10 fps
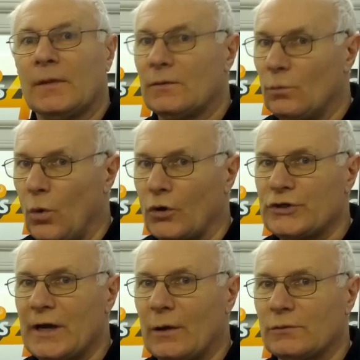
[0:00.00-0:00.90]
Watch
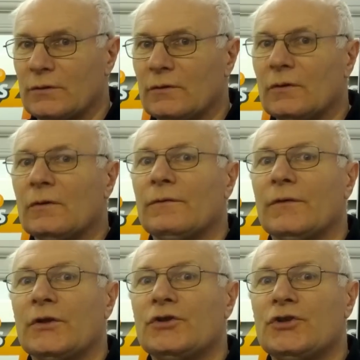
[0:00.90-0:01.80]
out for
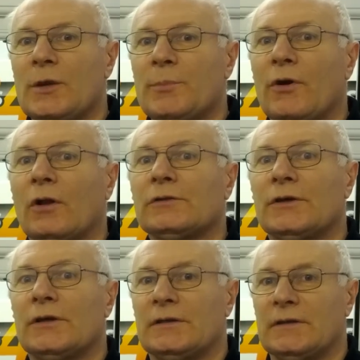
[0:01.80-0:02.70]
the cheaper
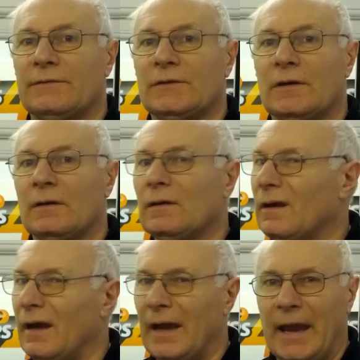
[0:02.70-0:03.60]
alternatives.
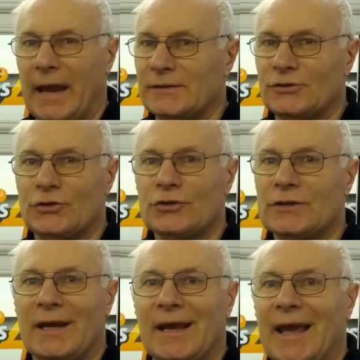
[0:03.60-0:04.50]
It just
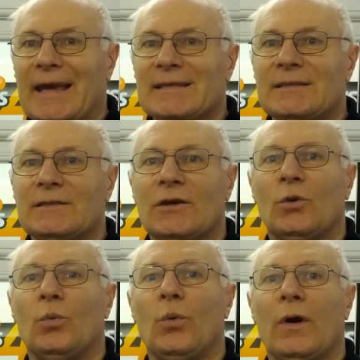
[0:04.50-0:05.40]
isn't
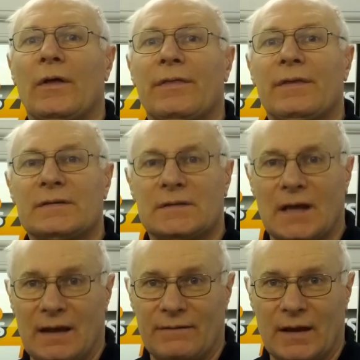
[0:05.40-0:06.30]
worth the
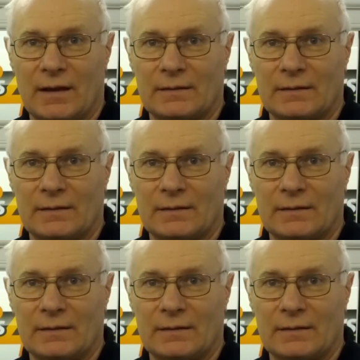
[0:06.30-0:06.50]
saving.